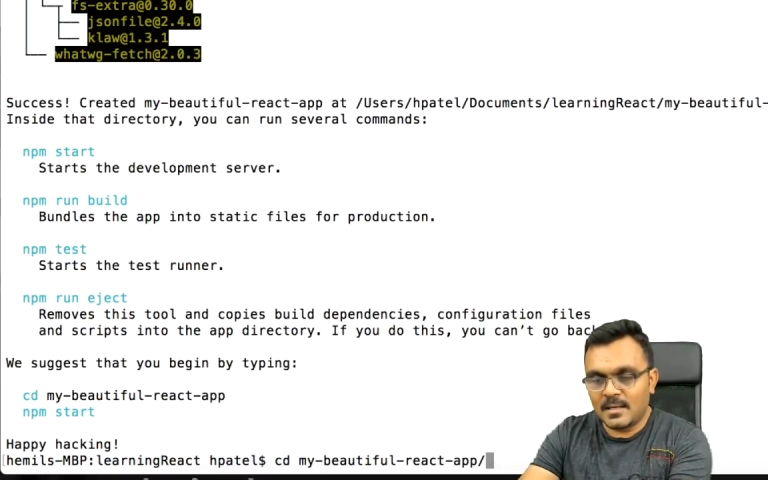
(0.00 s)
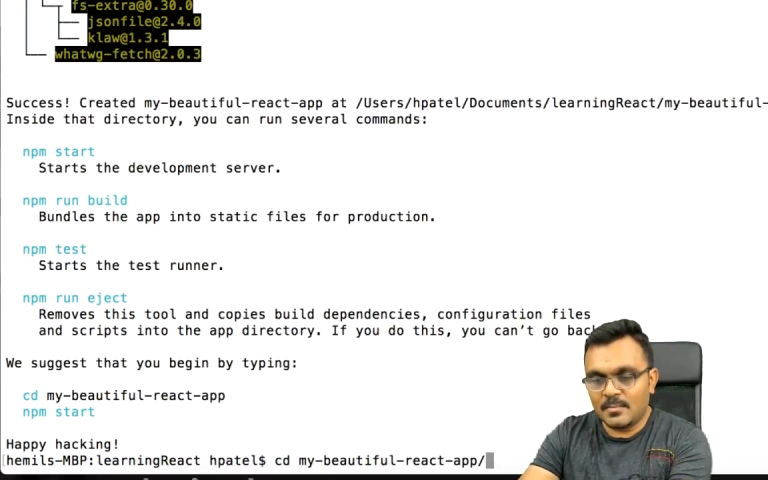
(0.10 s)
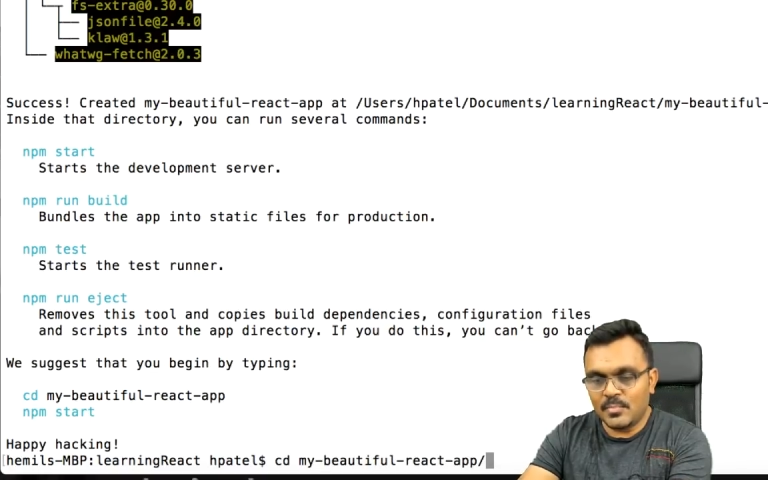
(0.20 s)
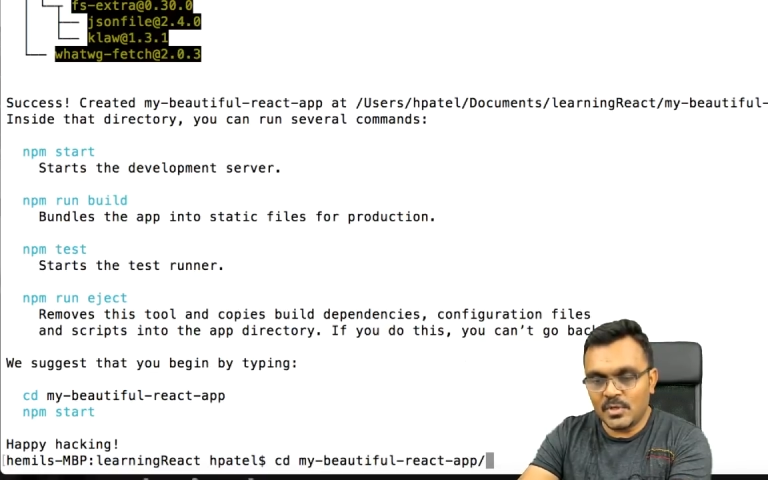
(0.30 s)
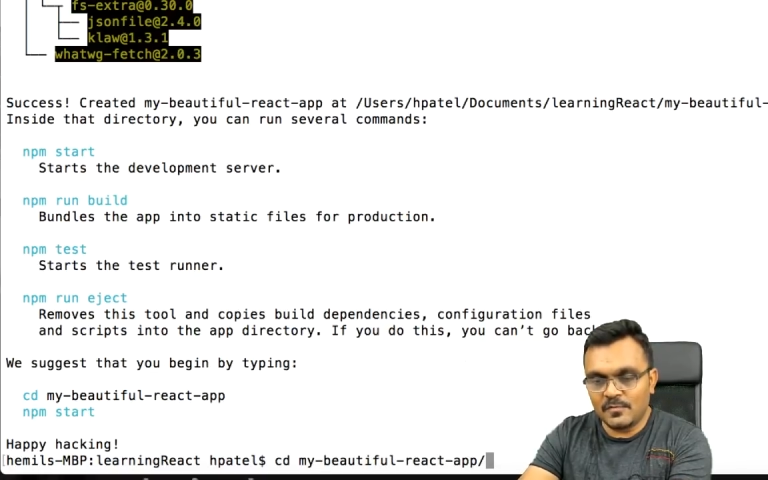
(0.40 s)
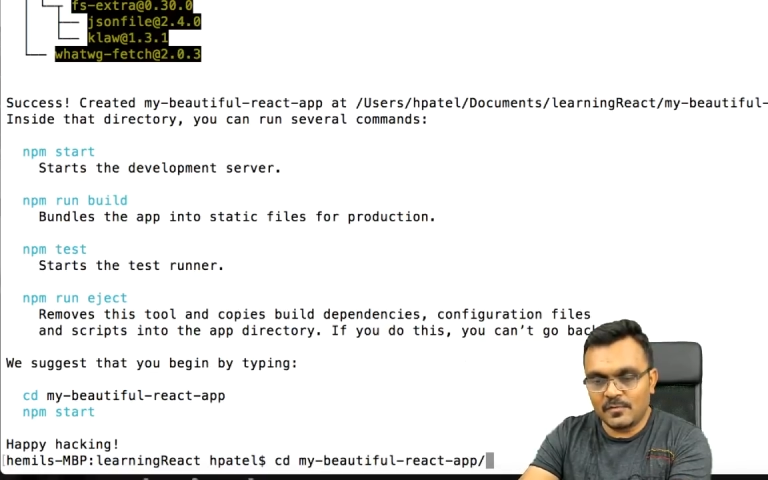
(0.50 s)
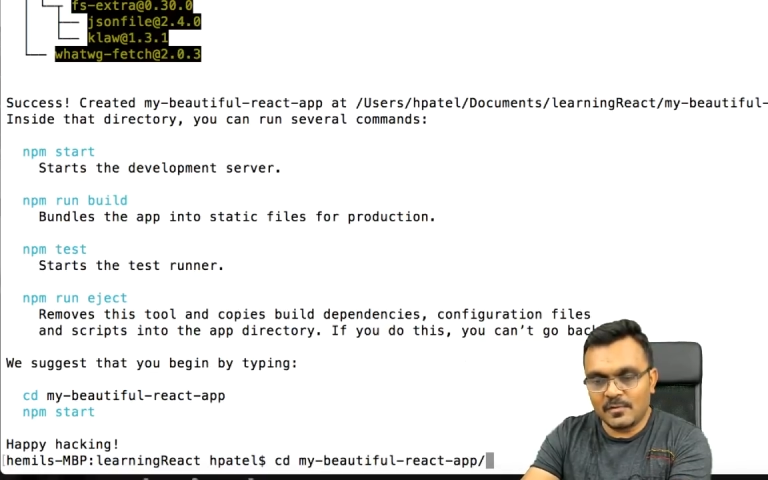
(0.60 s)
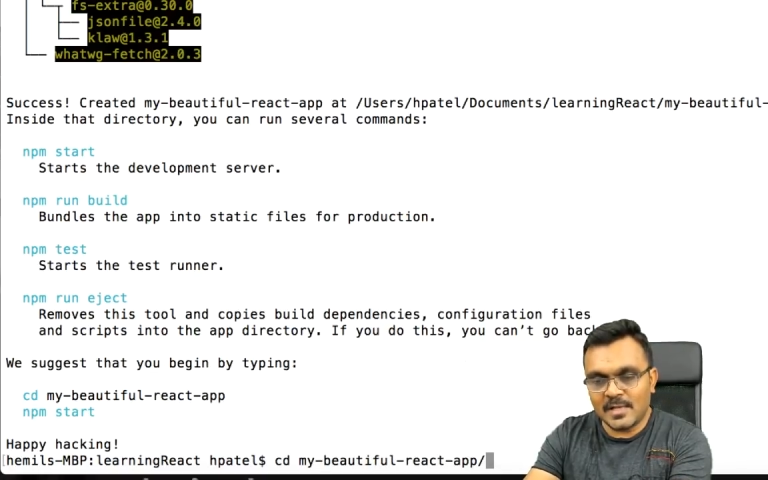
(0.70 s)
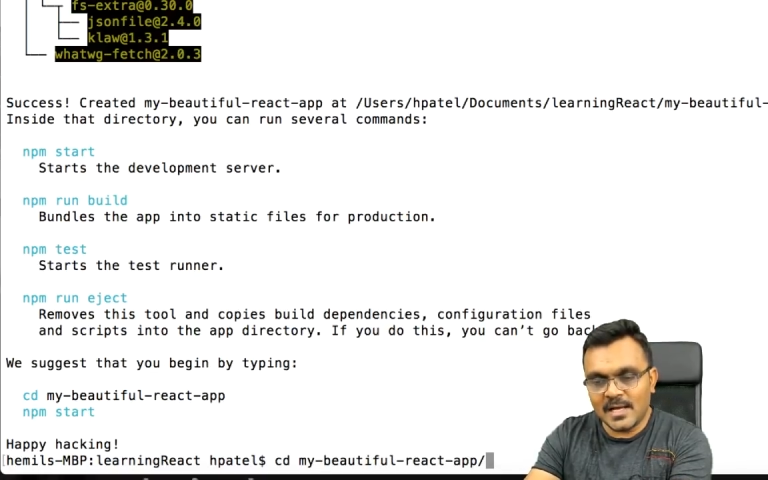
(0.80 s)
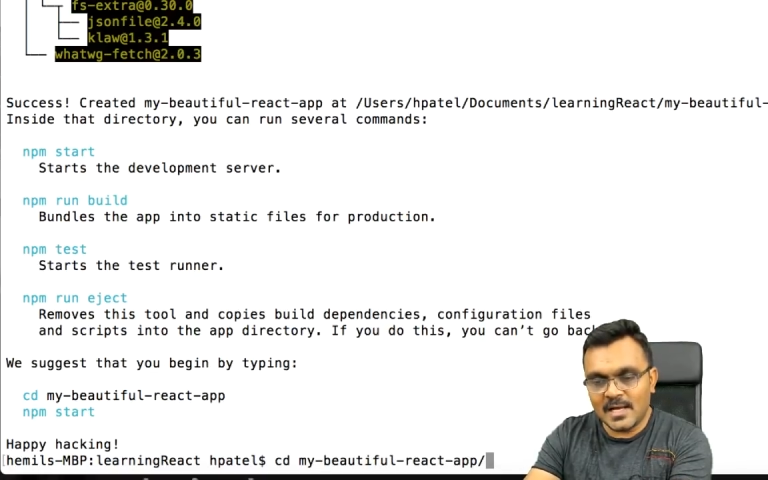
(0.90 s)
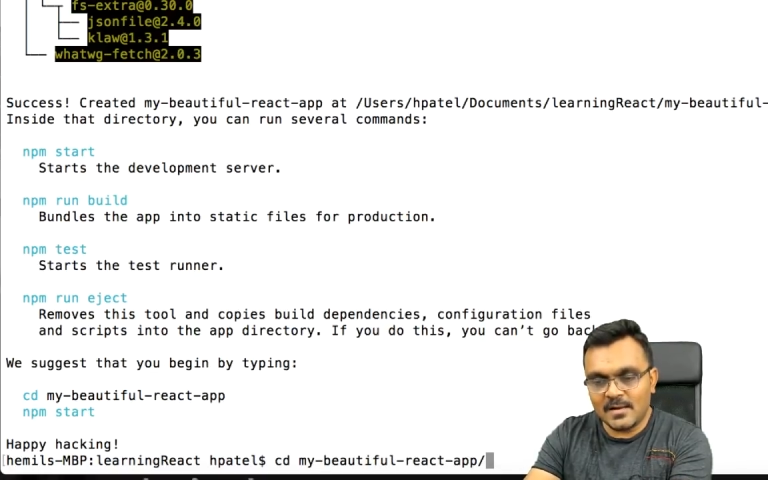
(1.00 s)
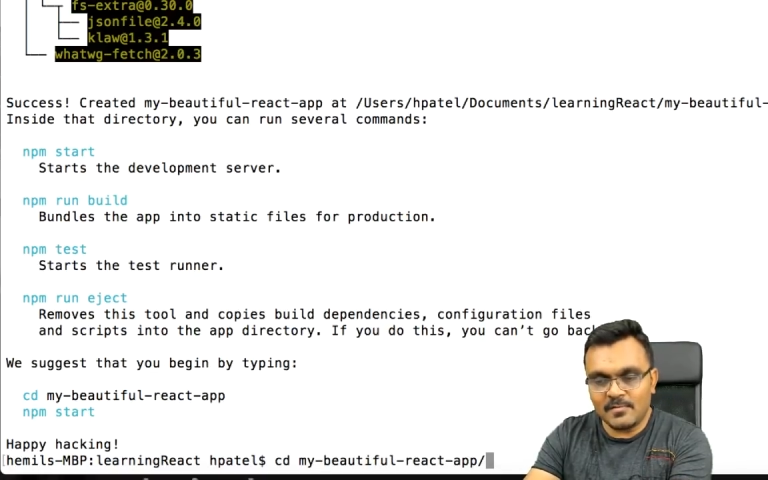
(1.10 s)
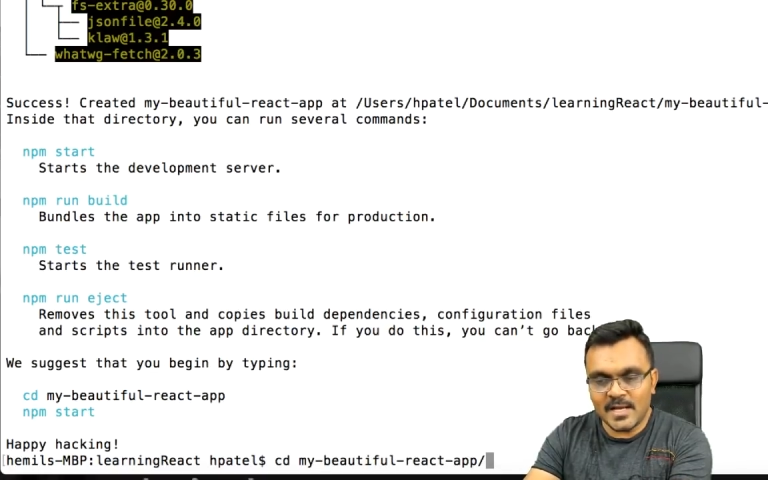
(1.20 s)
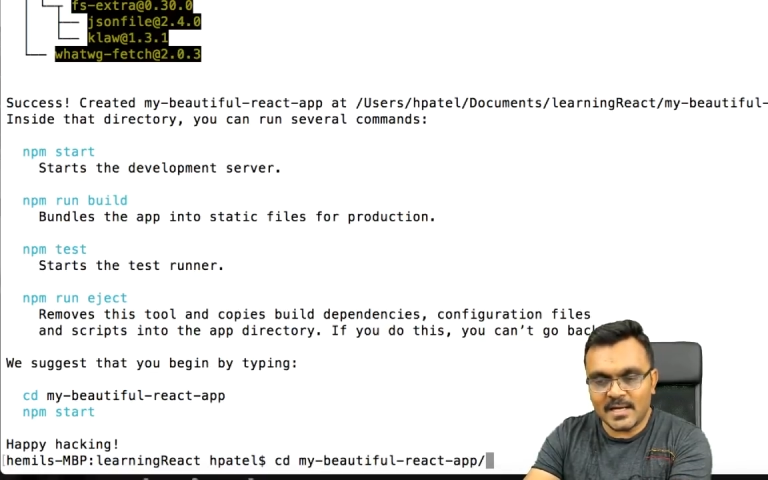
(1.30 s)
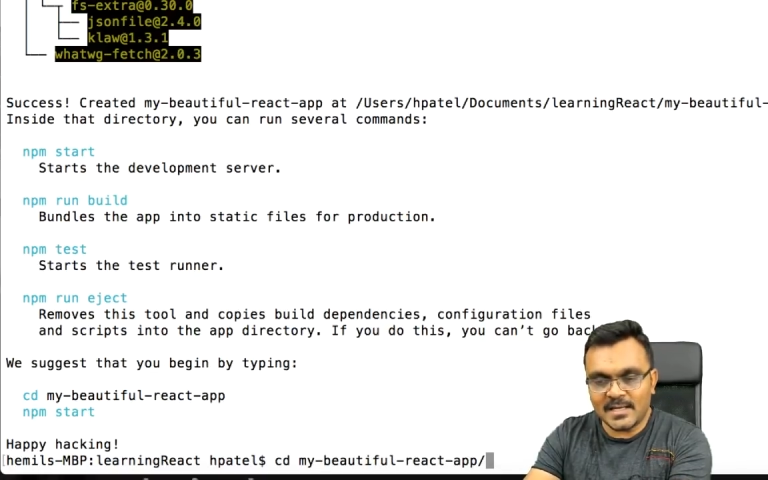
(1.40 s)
beautiful React